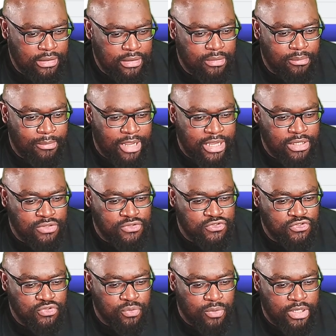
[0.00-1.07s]
minus
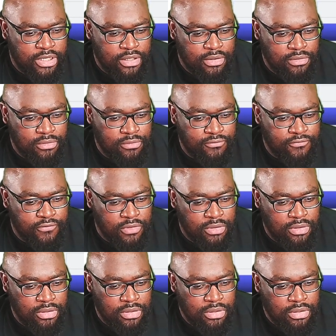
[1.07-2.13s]
12
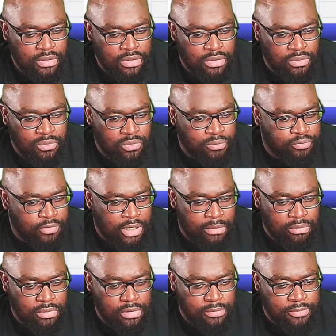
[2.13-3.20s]
will
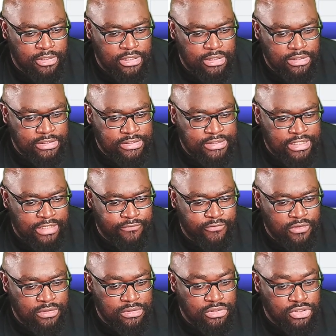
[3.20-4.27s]
probably be
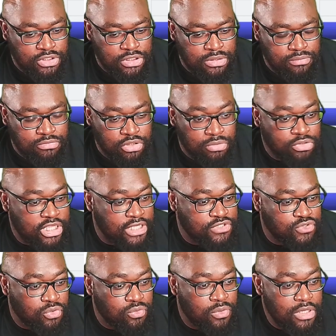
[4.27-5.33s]
7. Okay,
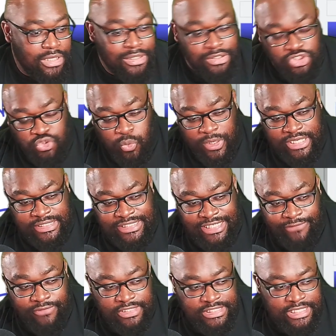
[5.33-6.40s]
so
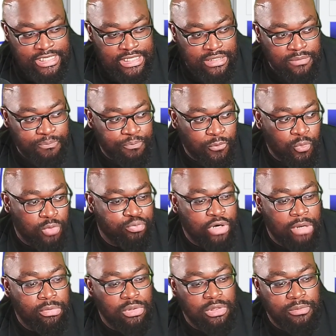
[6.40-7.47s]
2017 would
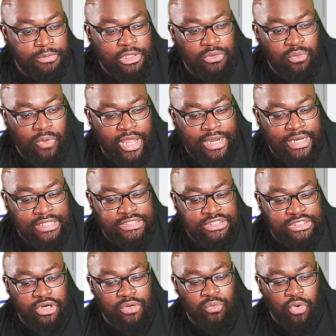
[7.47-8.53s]
probably be when they
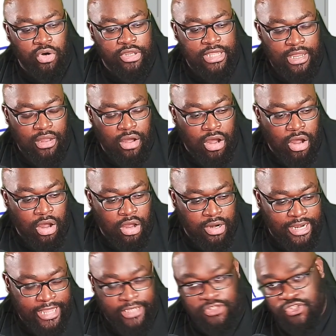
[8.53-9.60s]
started working on
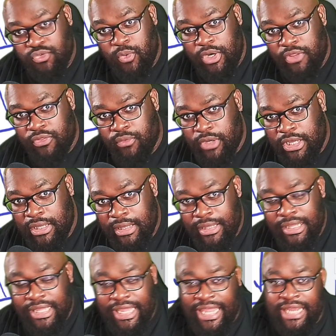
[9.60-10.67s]
X-23
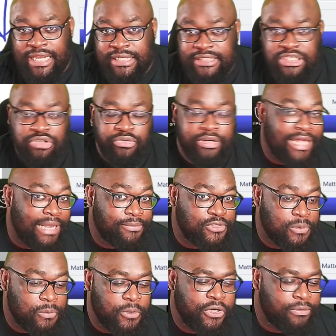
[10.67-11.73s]
in a secret lab
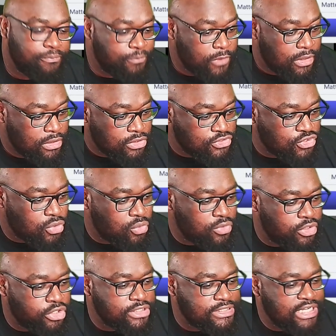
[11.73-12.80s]
somewhere. So
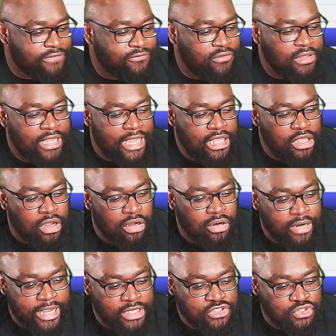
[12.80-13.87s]
there is definitely a younger
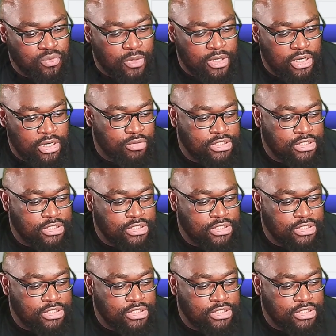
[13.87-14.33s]
X-23